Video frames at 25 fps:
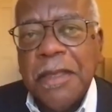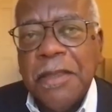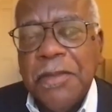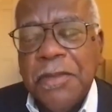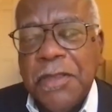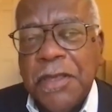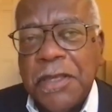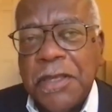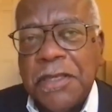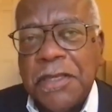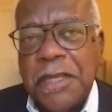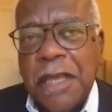
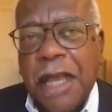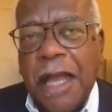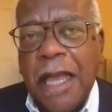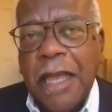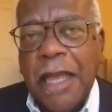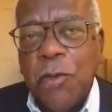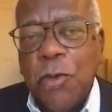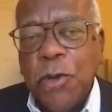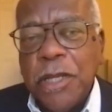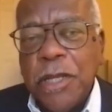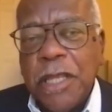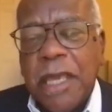that
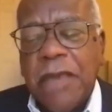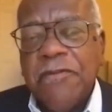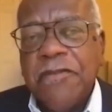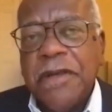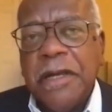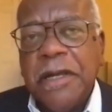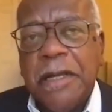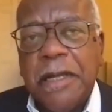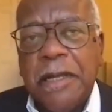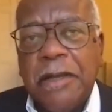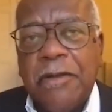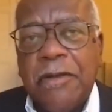I would
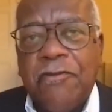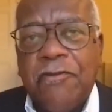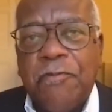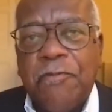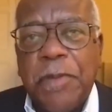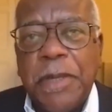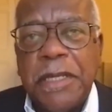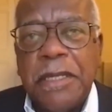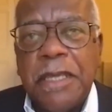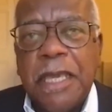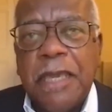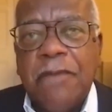ever
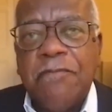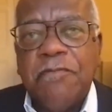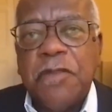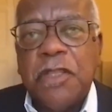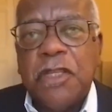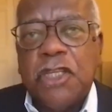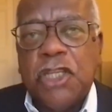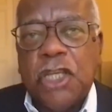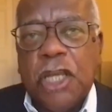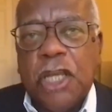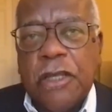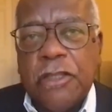have been given
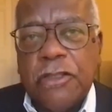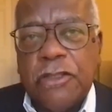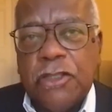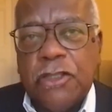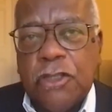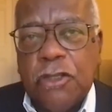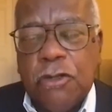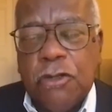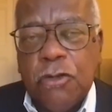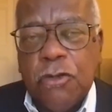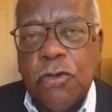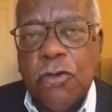the
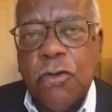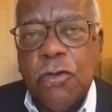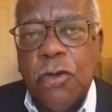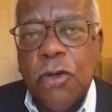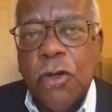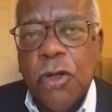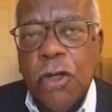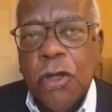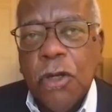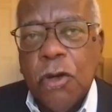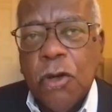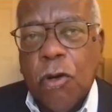chance to
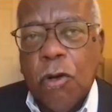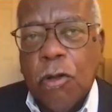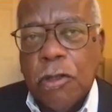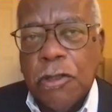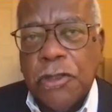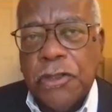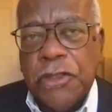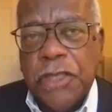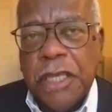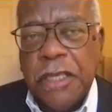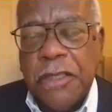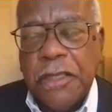do all
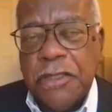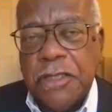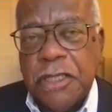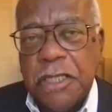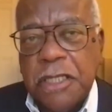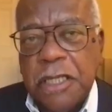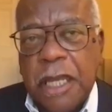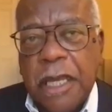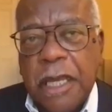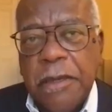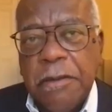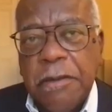the things
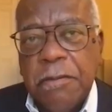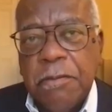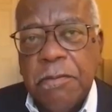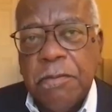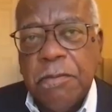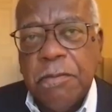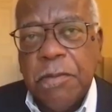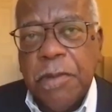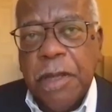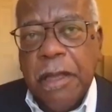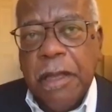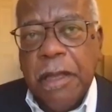that I
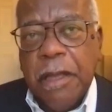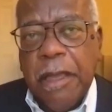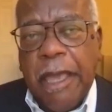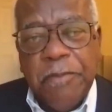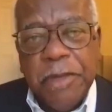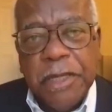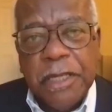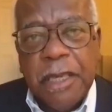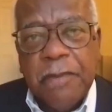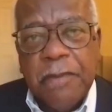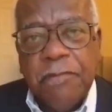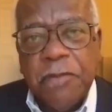
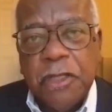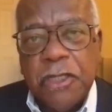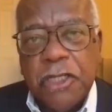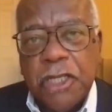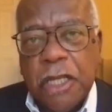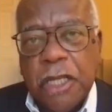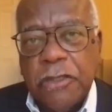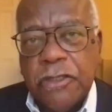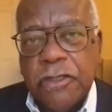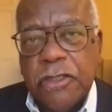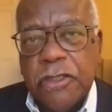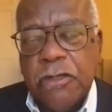have been given the
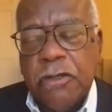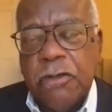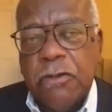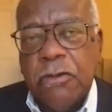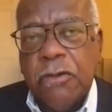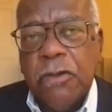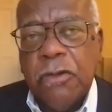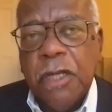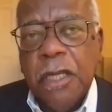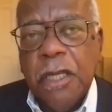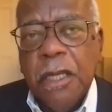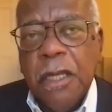chance to
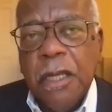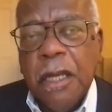do.